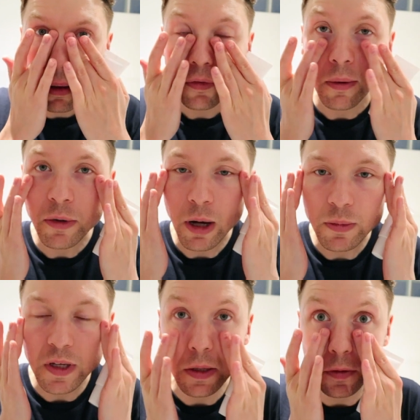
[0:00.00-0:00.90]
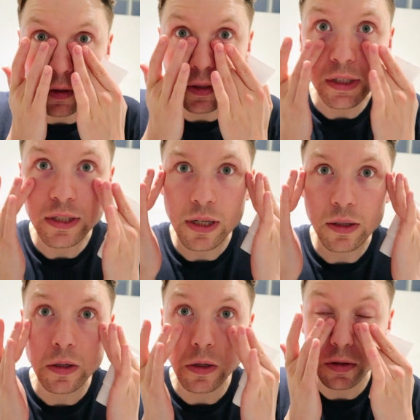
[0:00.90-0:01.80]
Sometimes it is just
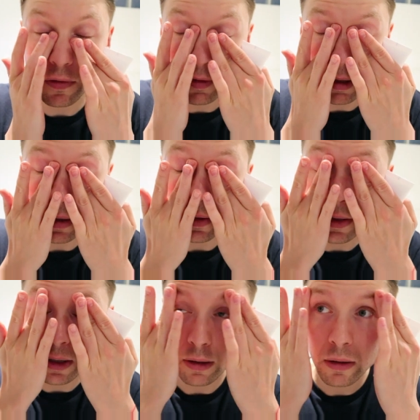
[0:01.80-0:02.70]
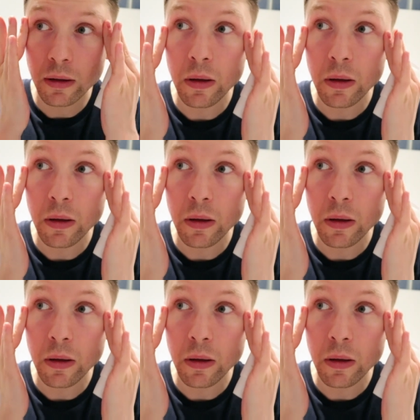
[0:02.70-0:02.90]
easier to use your fingers though.